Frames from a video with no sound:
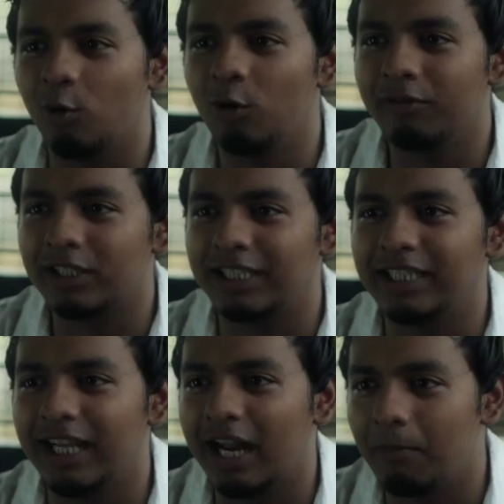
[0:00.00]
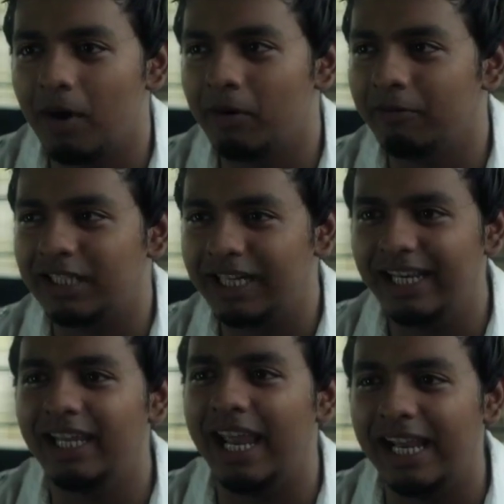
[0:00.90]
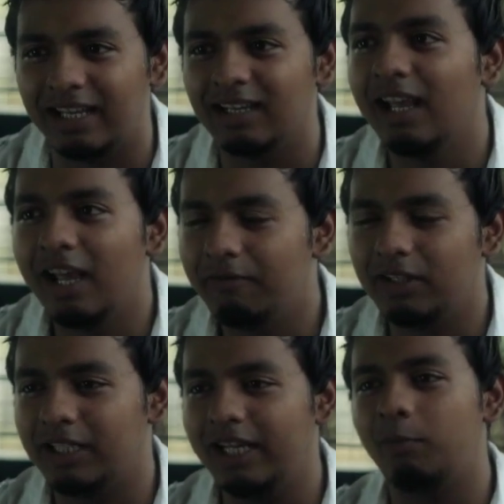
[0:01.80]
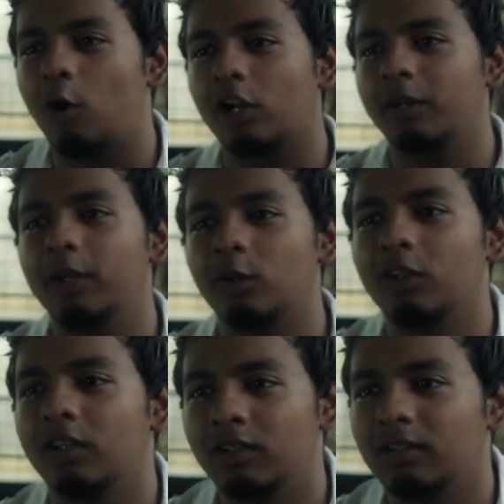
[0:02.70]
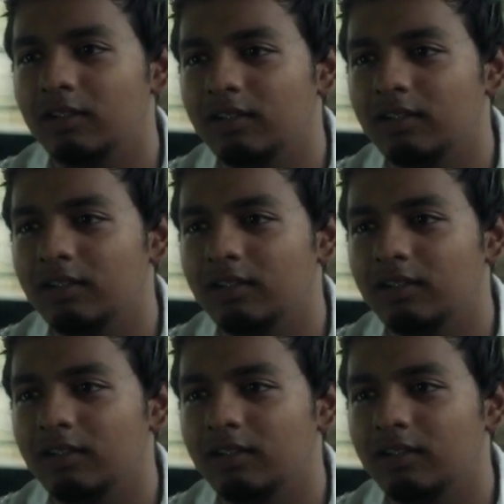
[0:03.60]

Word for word: Urvashi and Hammama, which really brought him into the